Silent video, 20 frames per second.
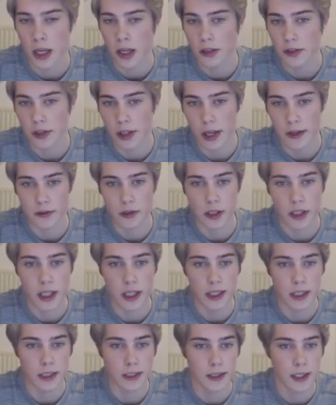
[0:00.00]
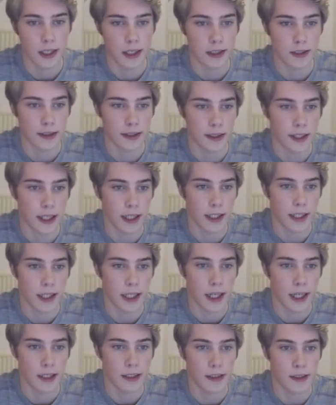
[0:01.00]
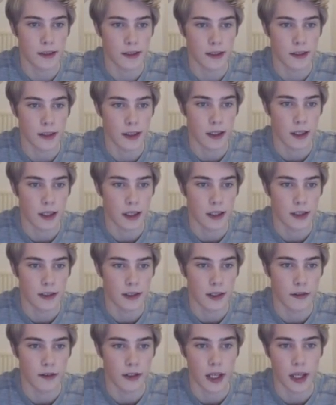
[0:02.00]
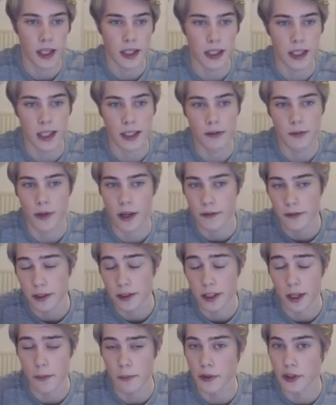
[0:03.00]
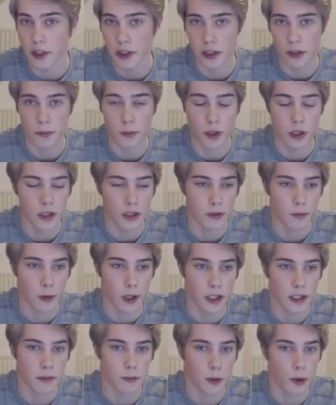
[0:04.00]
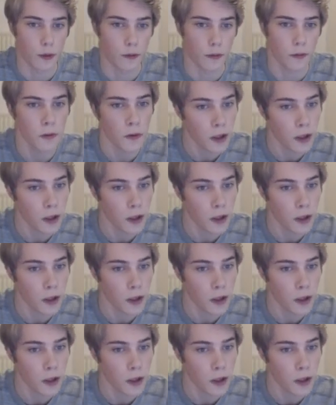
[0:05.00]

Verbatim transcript: So after king d6, king d8, e7, king e8, we have the same position, but it's white to move.